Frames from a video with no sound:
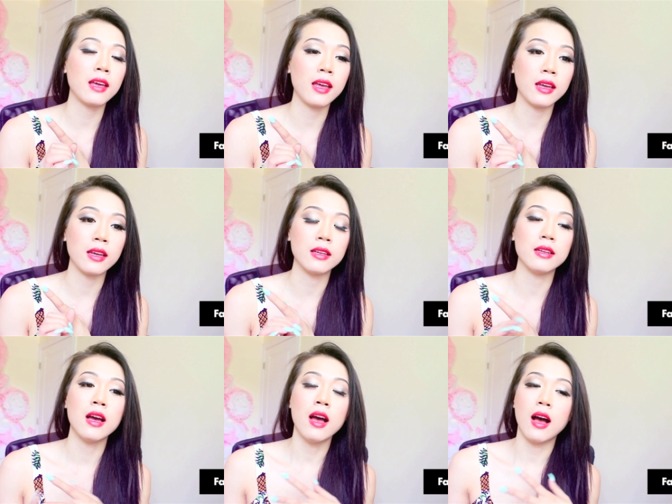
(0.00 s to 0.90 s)

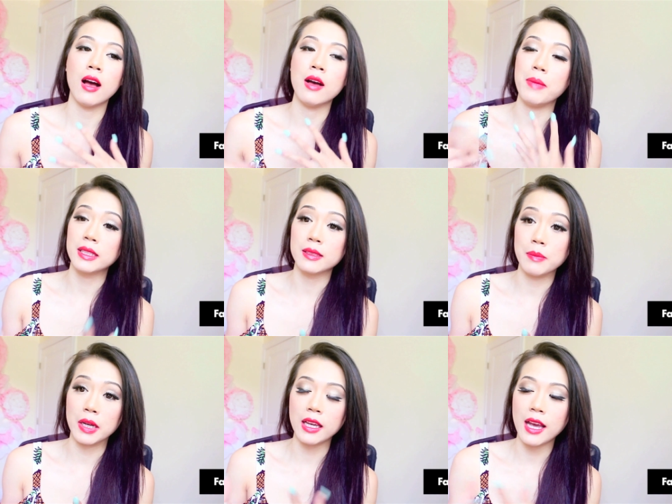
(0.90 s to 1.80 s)
can uh, make some
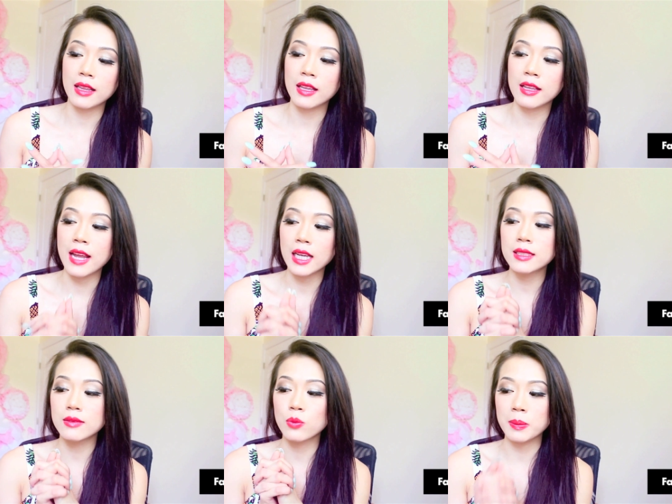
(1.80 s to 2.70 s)
money and the
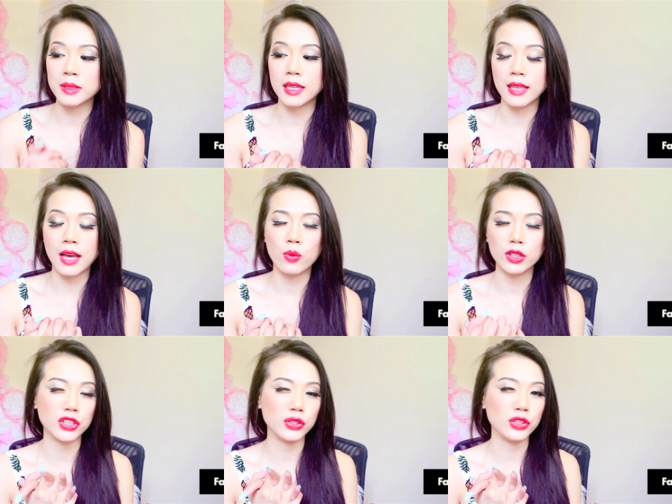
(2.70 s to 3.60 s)
next website that I want
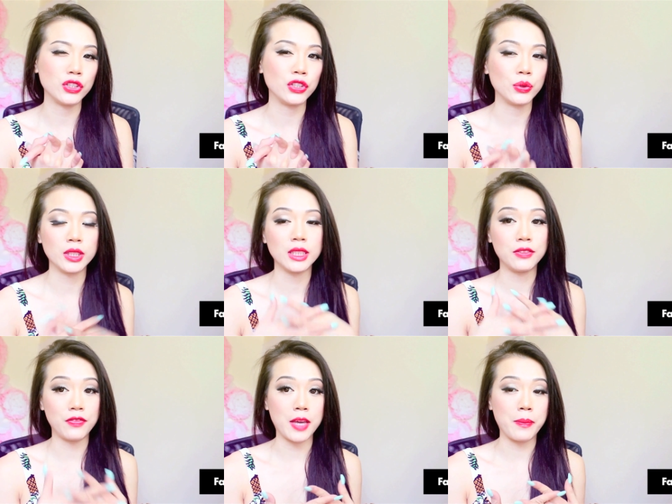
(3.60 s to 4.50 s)
to introduce is
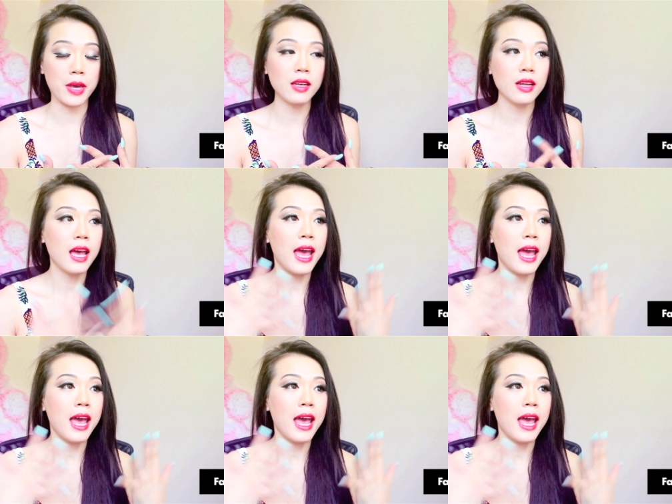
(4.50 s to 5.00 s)
FameBit